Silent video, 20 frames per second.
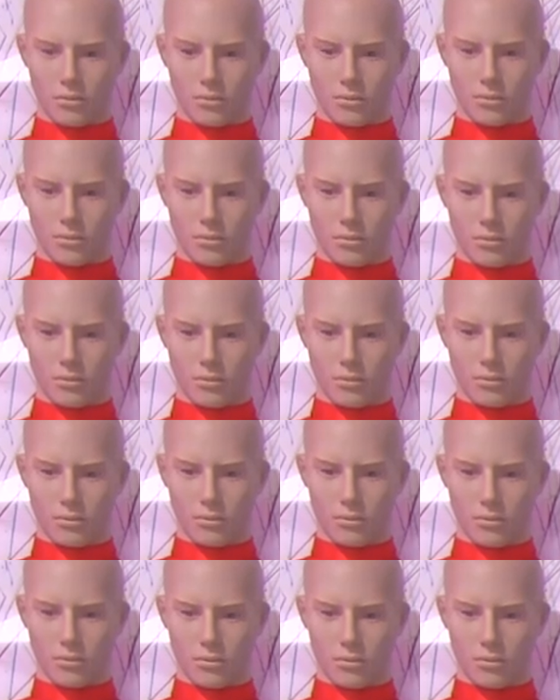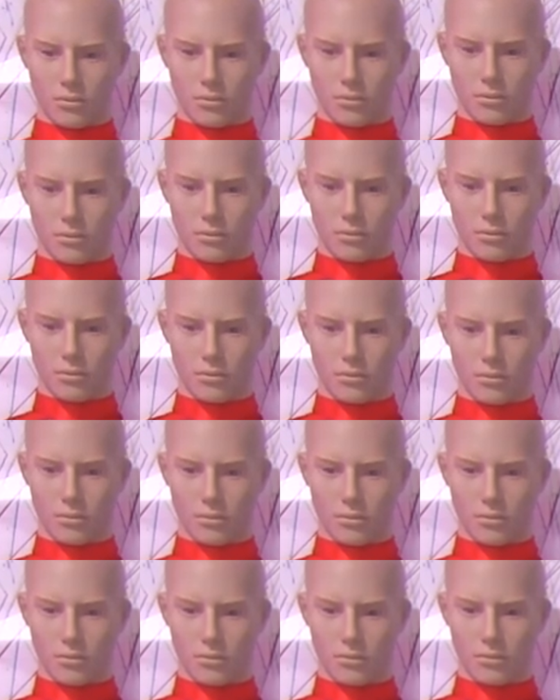
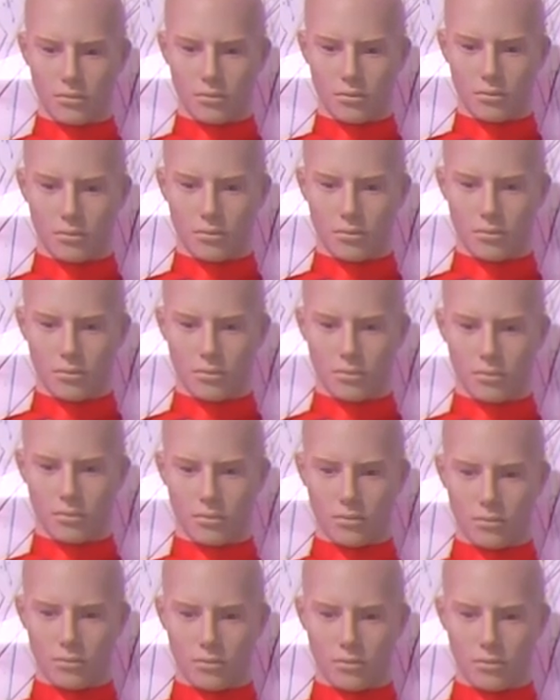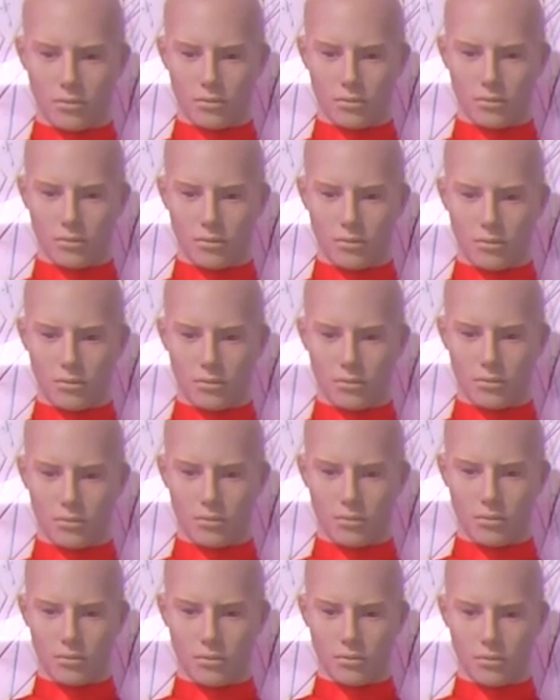
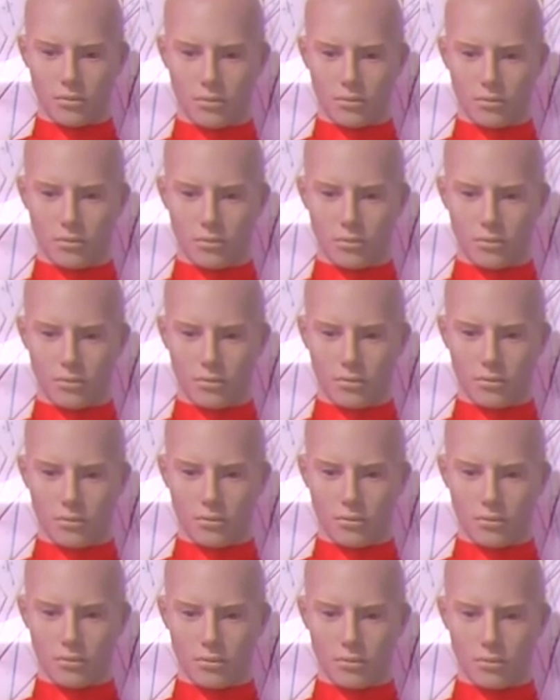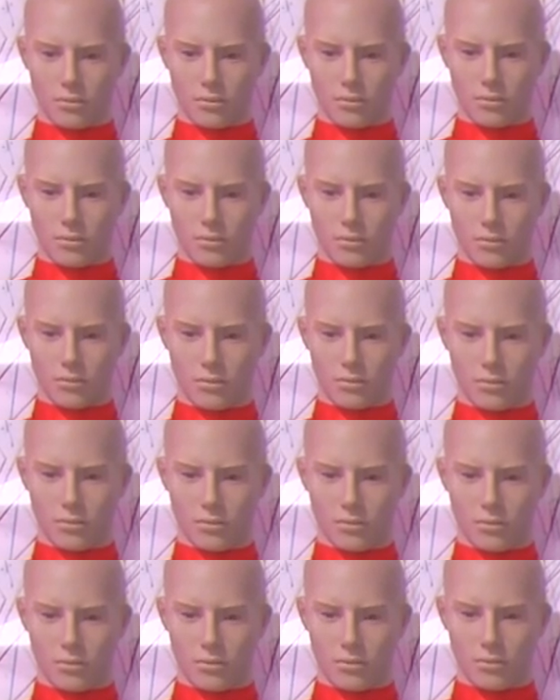
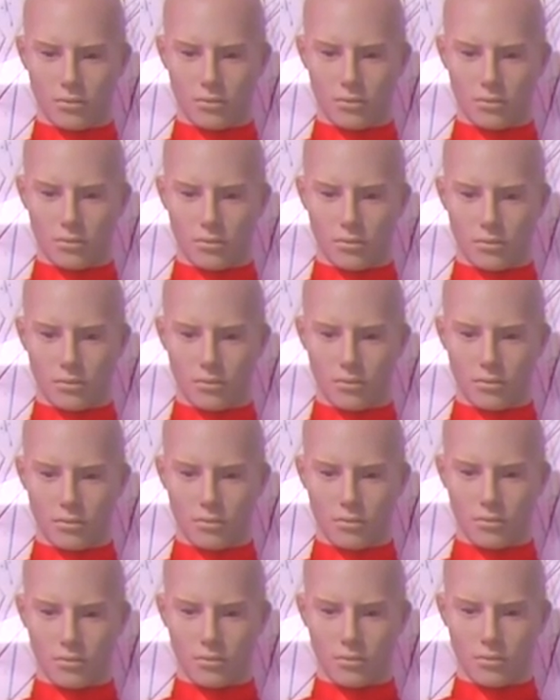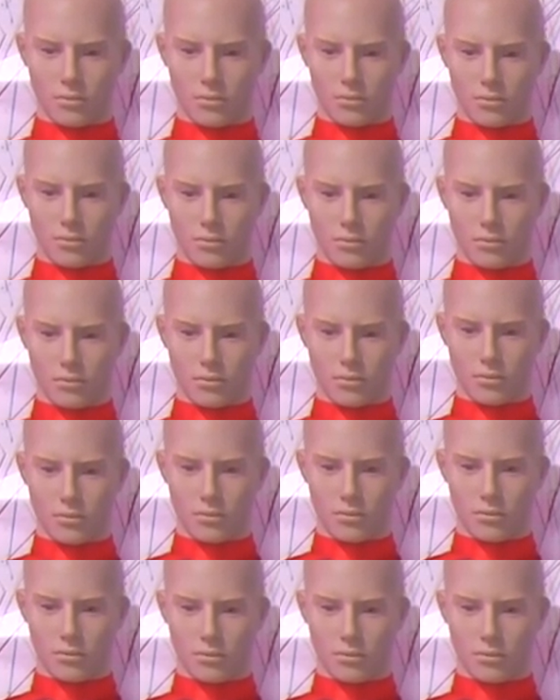This person isn't speaking.